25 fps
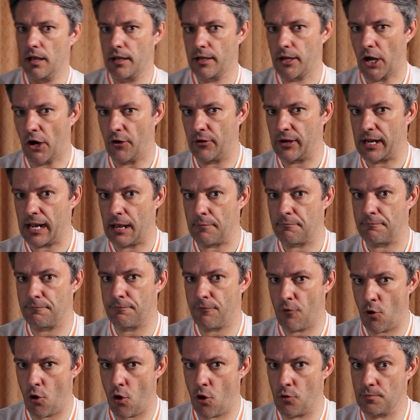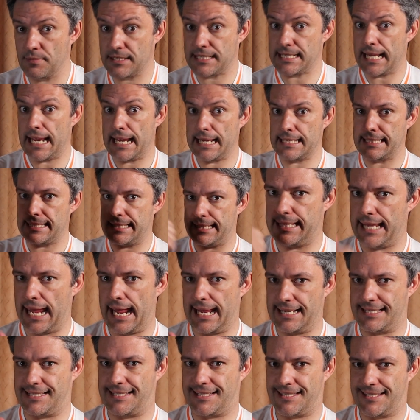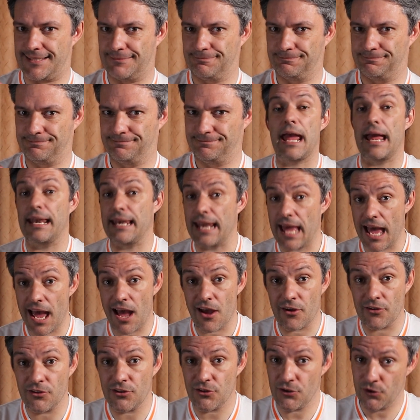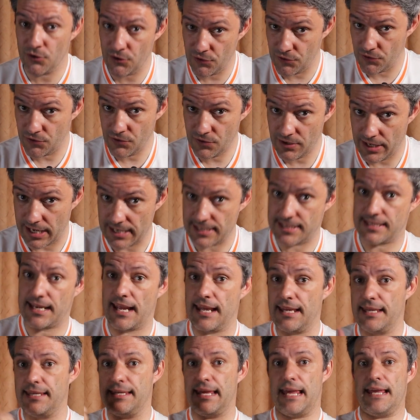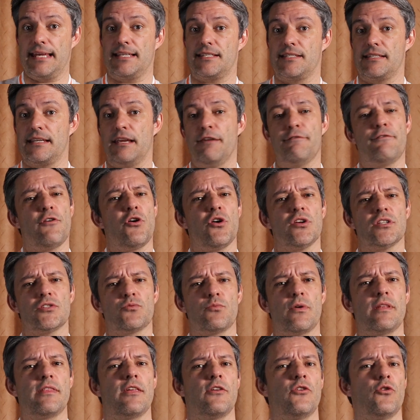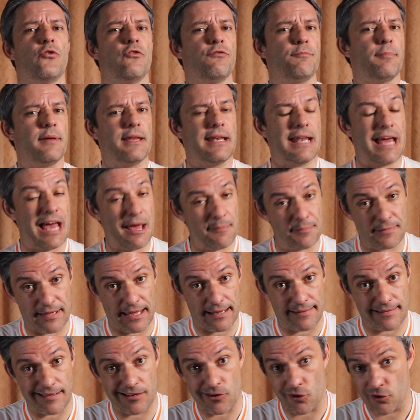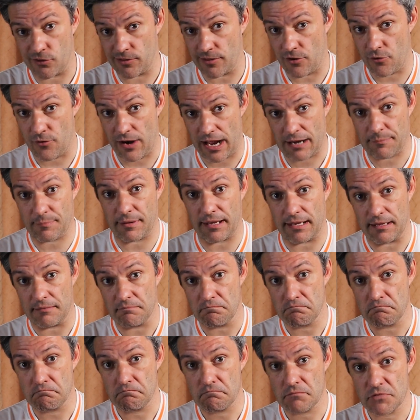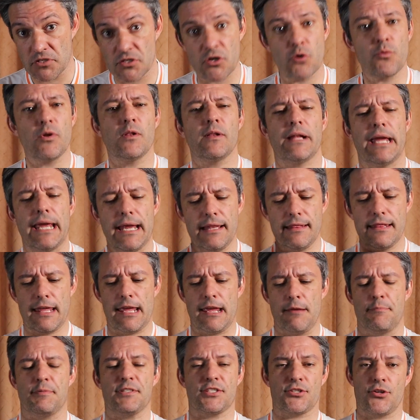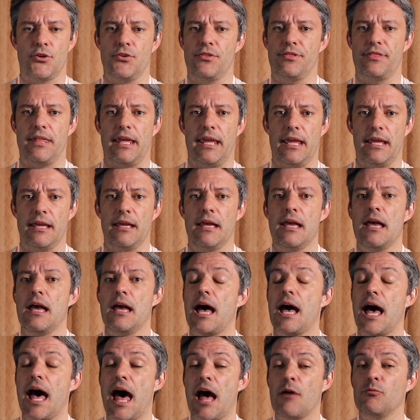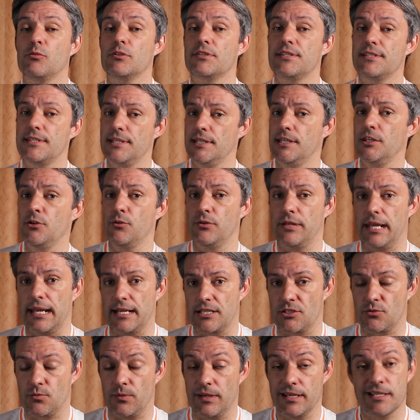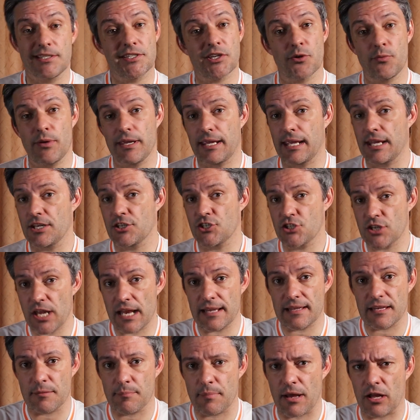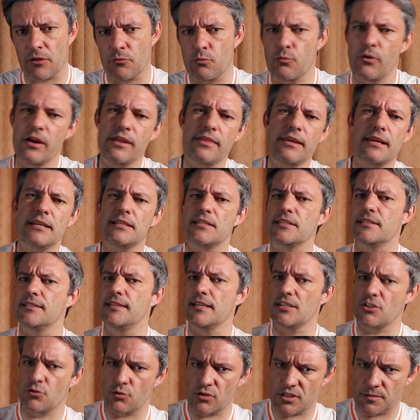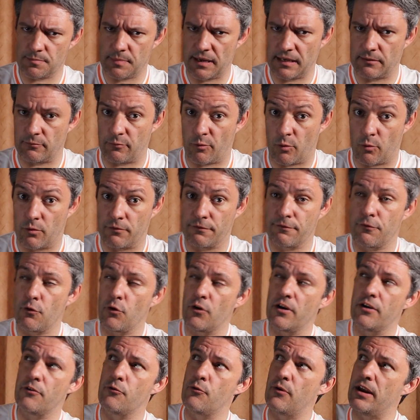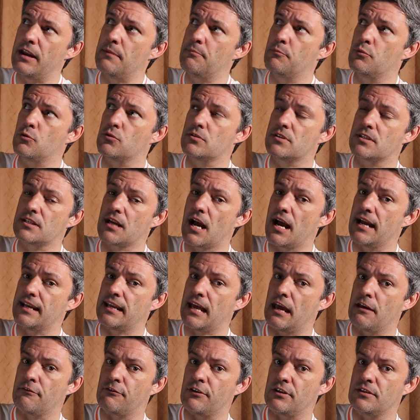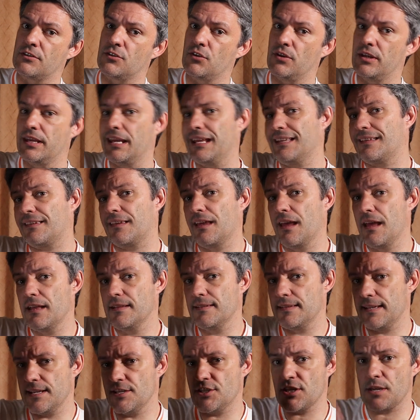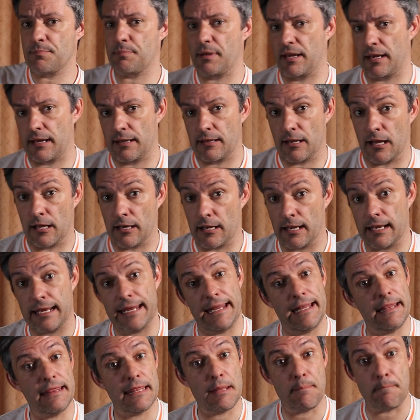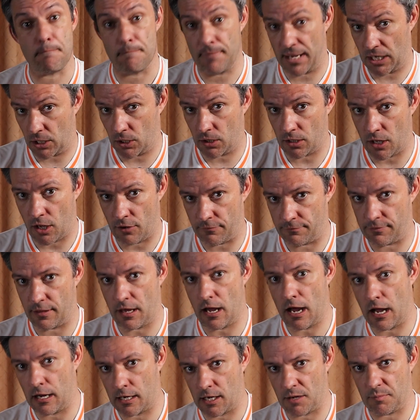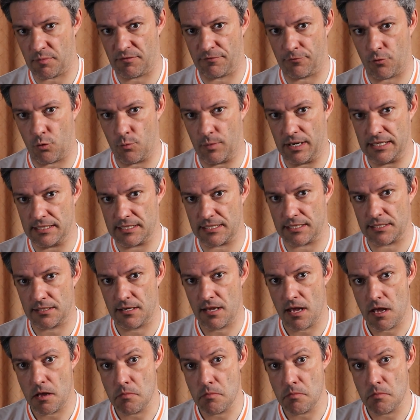Currie Cup form says yes. And now you can say yes if asked whether you've been updated on the rugby. So we'll end the episode there. I will see you next week so we can chat about whether it's disrespectful for a Red Bull skydiver to hit TJ Perenara in the middle of the haka performance.